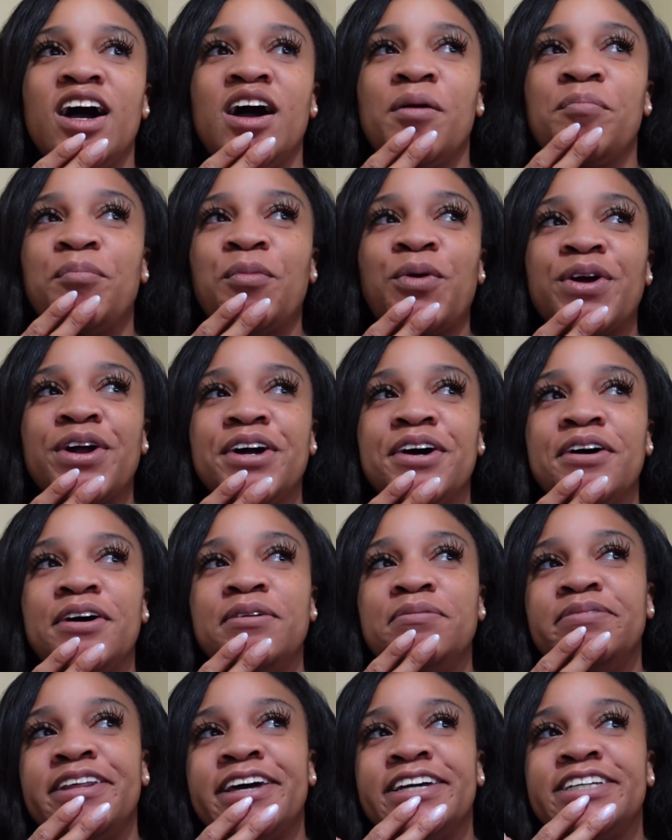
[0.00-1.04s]
more
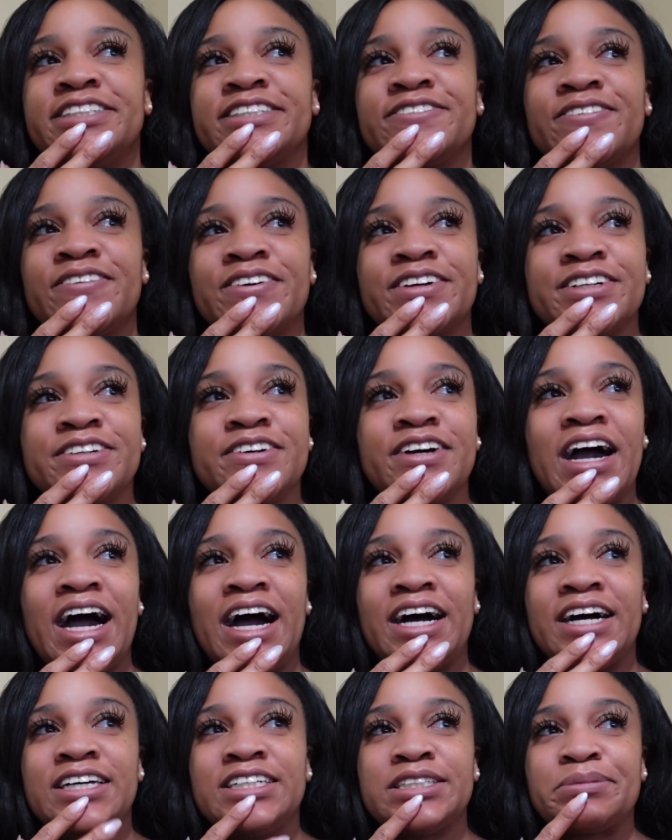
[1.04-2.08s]
updates for you
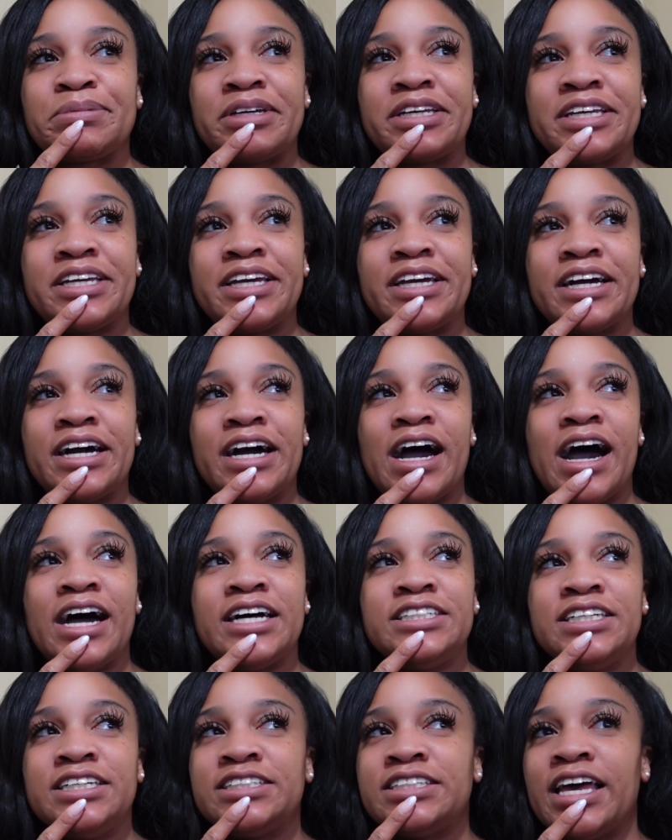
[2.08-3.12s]
guys but yeah
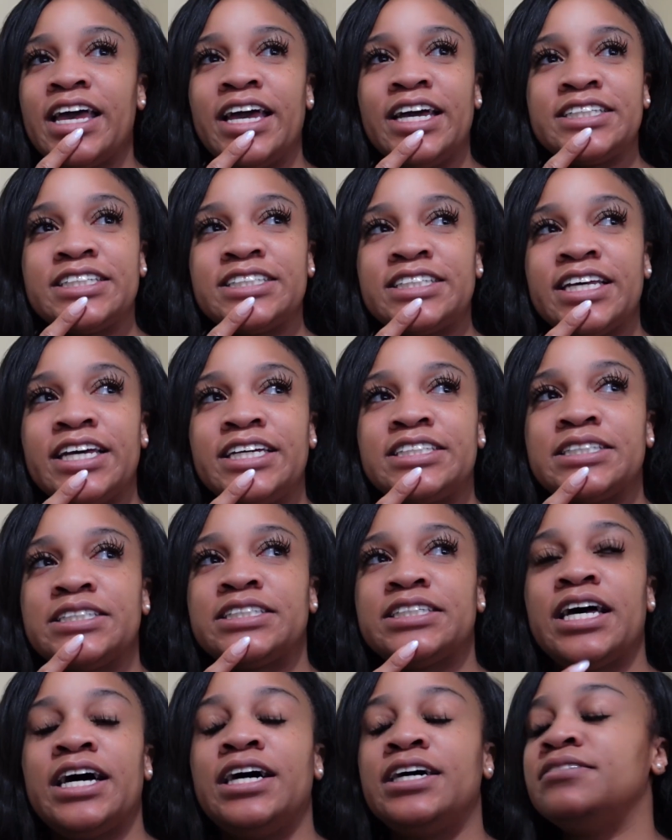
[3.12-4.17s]
i just had to take some
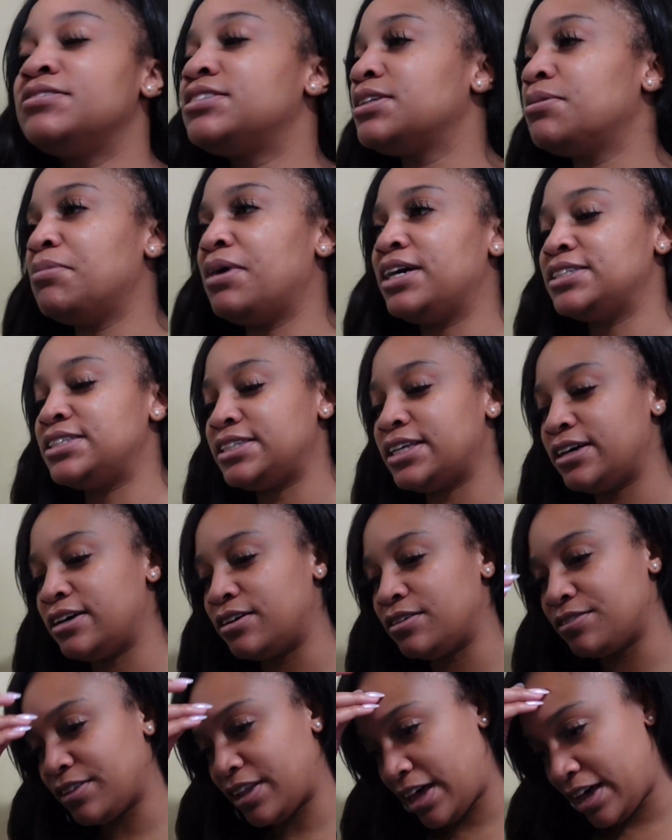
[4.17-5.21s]
time to
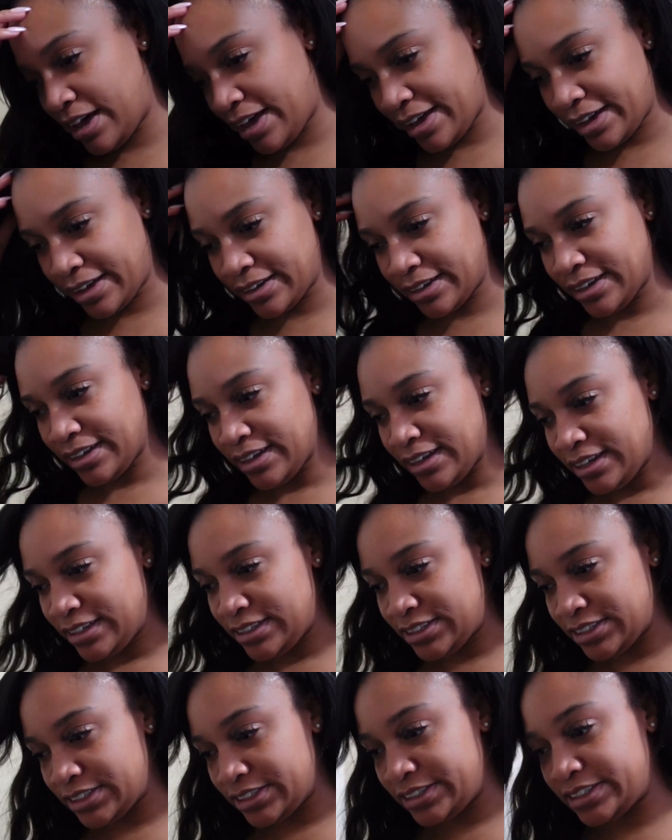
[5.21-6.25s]
myself like
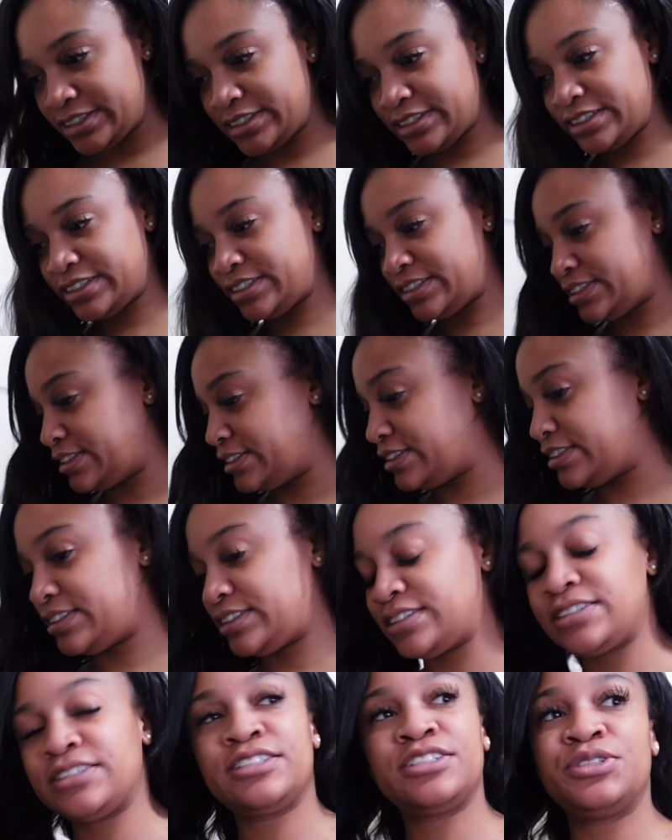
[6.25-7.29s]
just
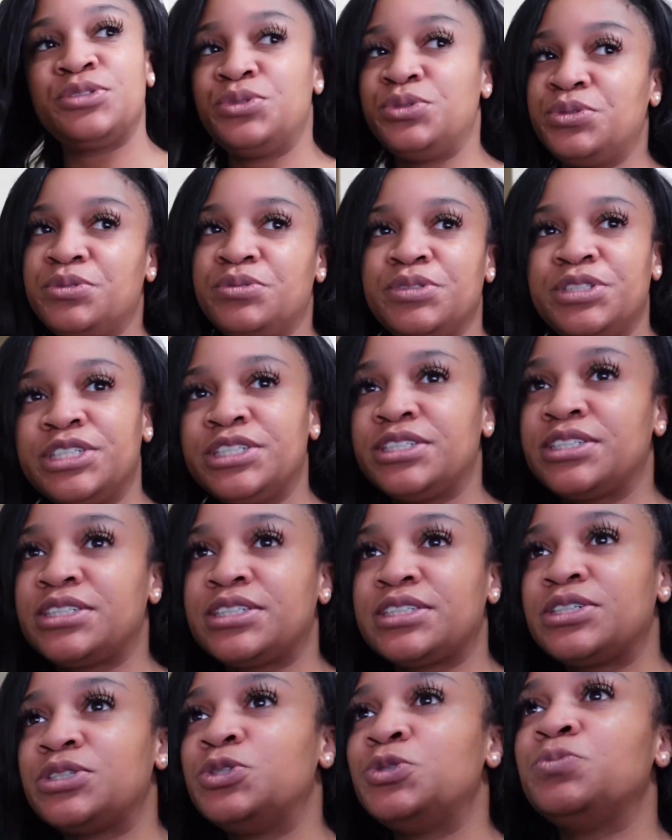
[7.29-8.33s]
too
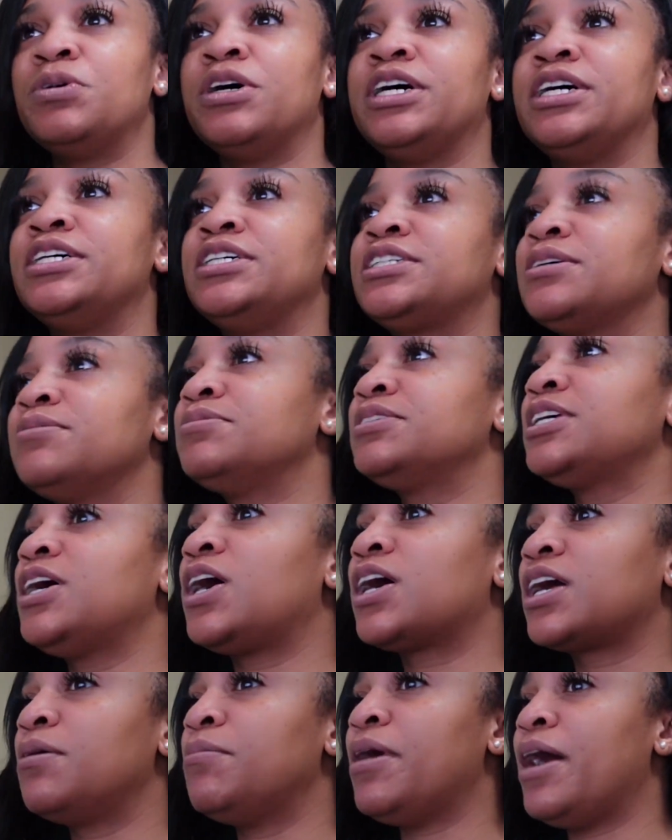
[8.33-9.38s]
just too much i'm
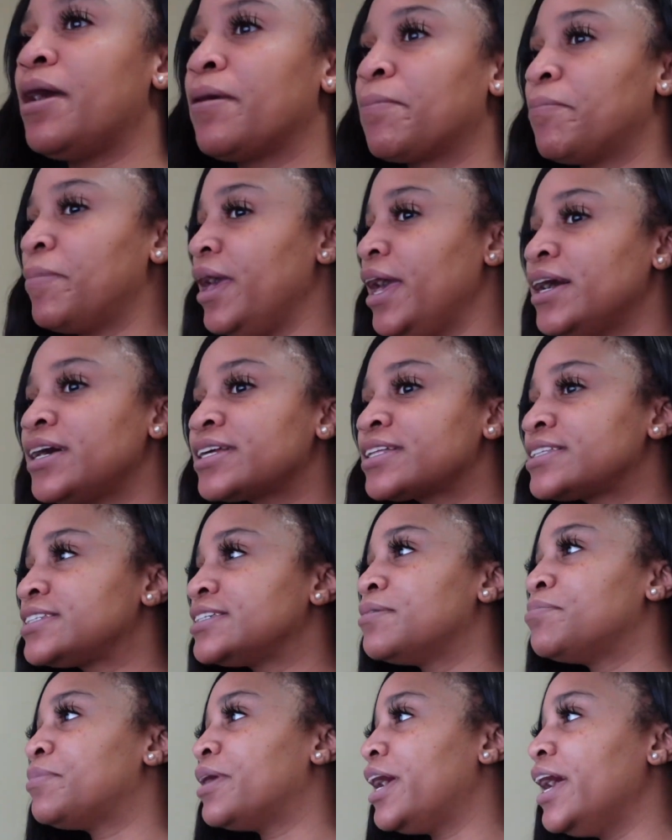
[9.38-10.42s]
talking about back to
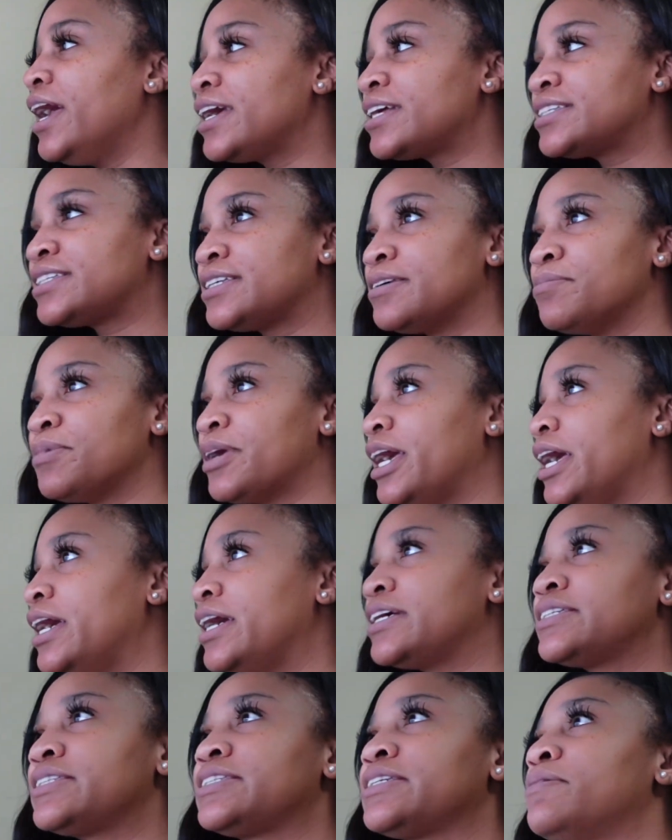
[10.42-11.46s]
back to
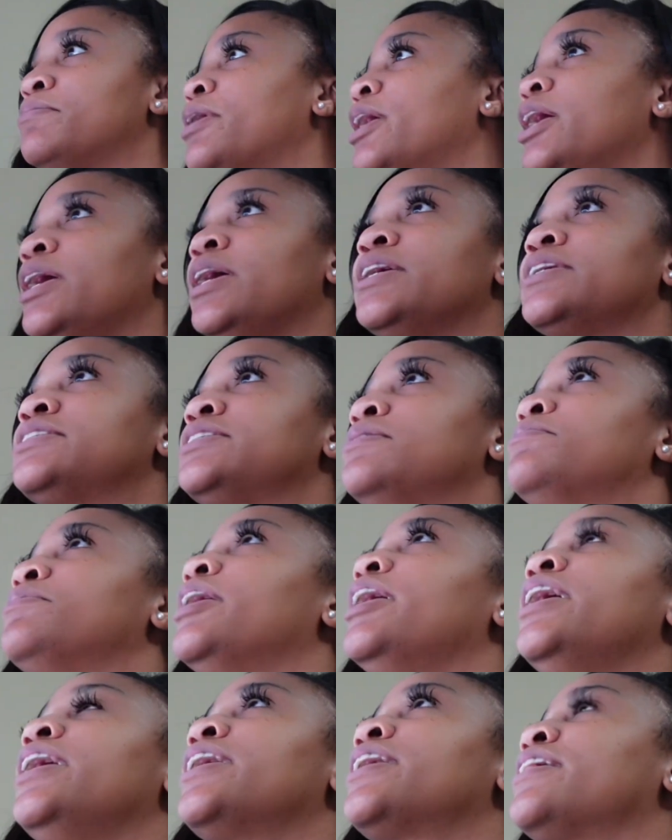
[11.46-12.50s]
back to back to
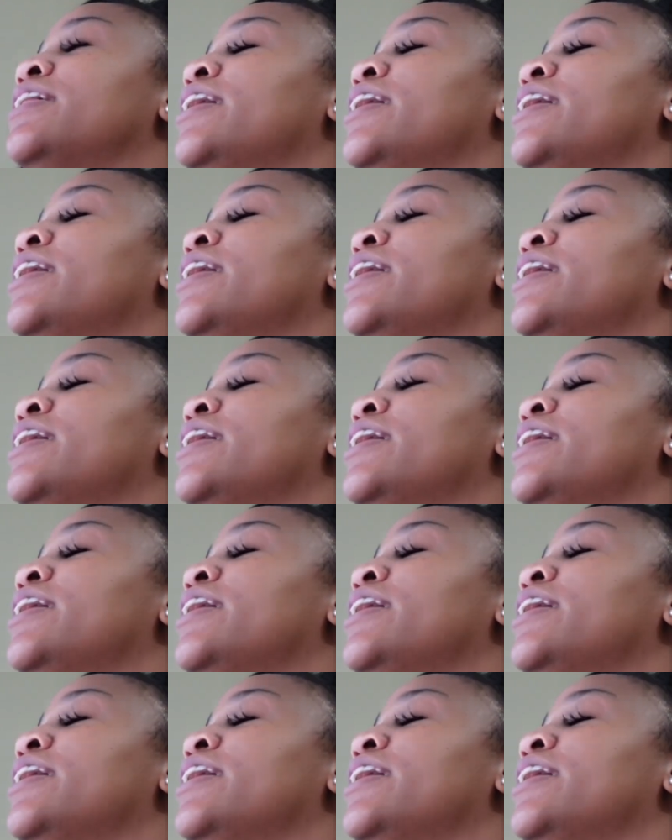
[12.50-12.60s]
back